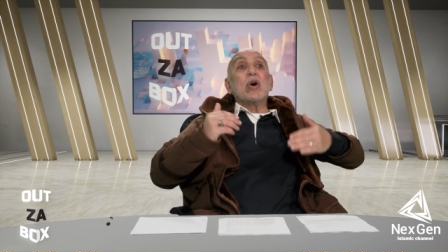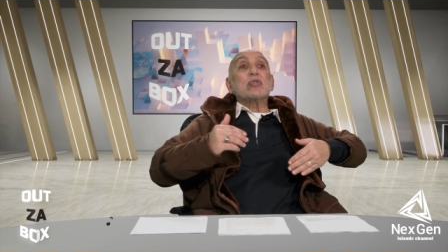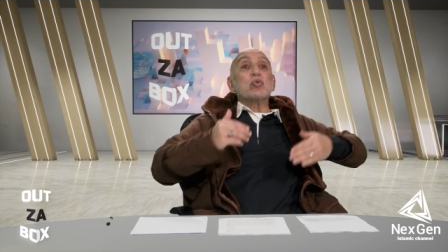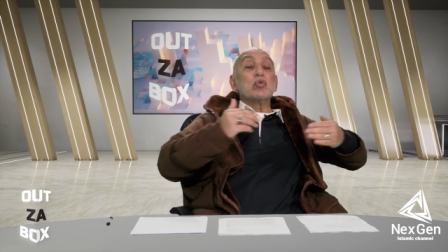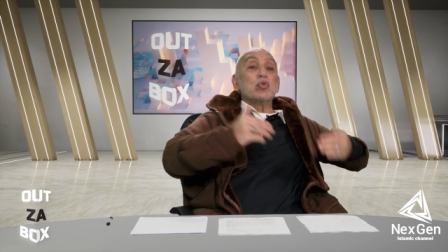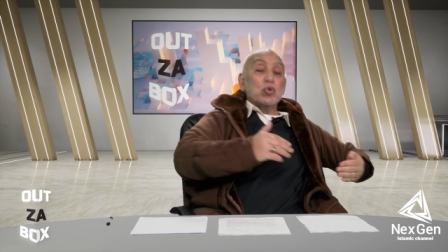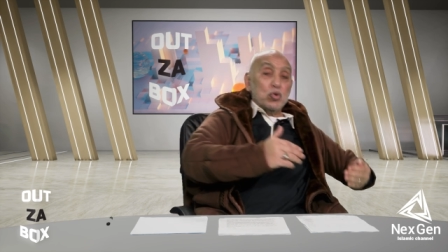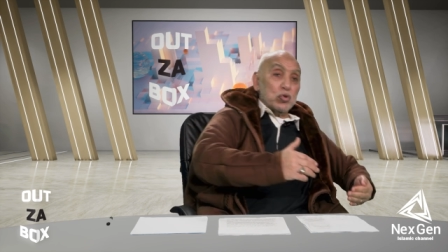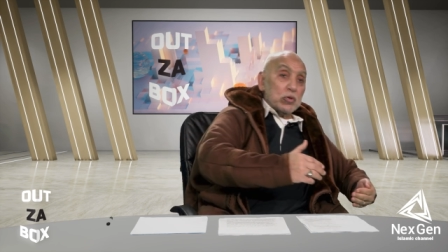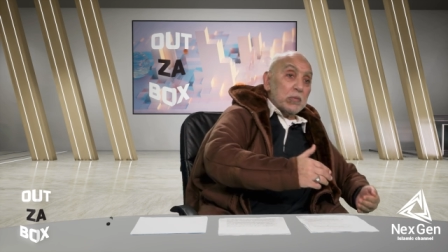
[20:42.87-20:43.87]
what to
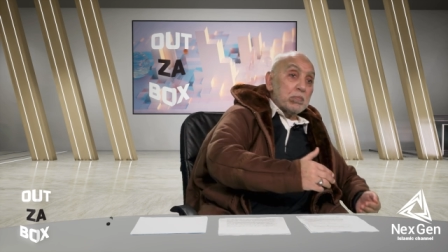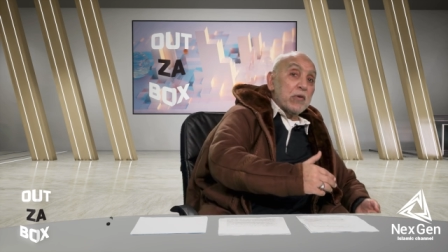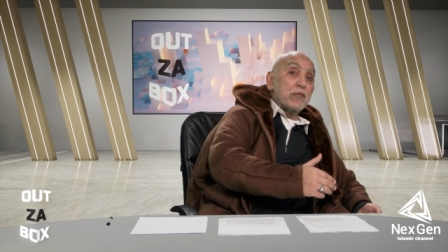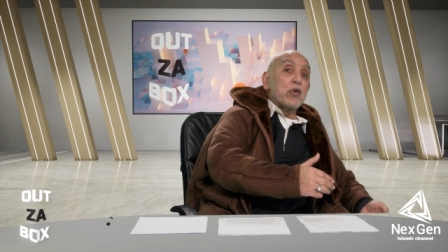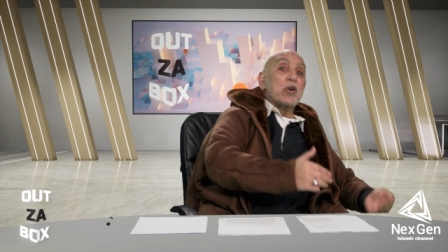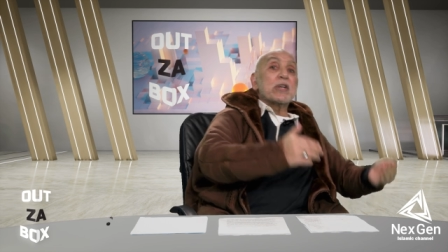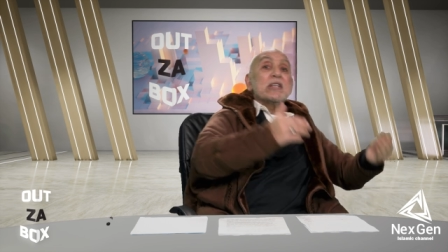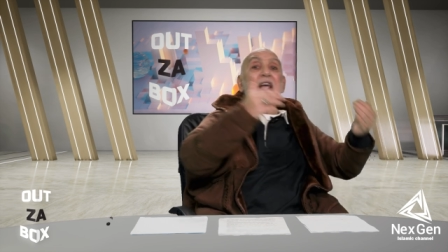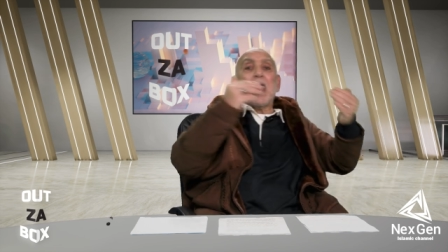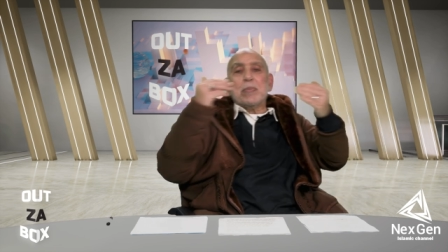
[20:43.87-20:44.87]
do before
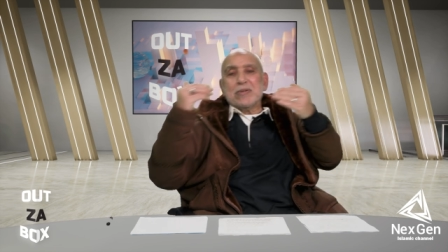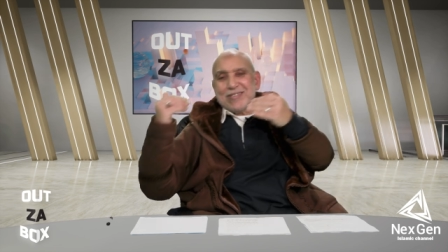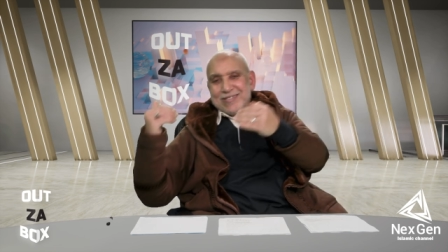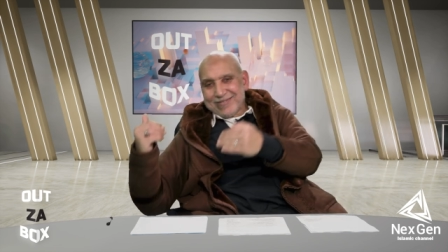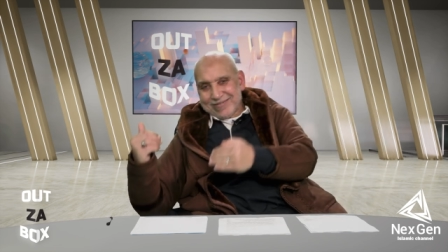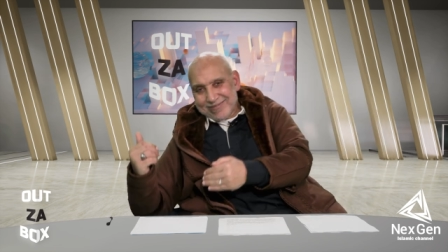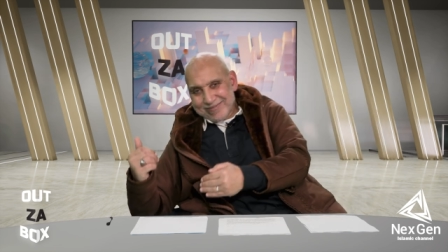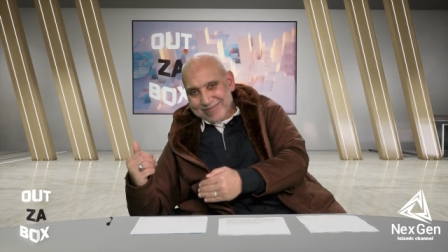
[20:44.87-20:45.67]
it happens